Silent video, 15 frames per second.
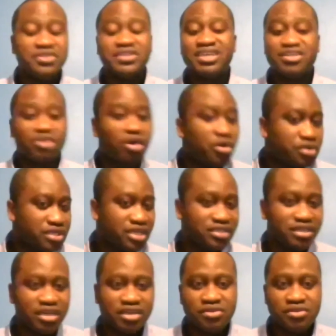and
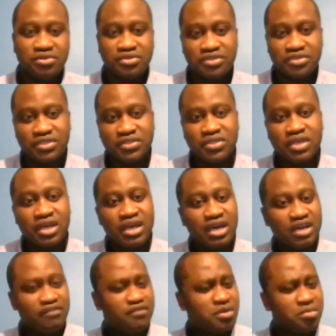underdiagnosis.
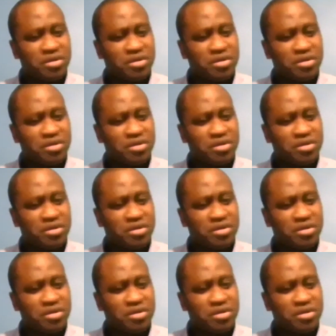And from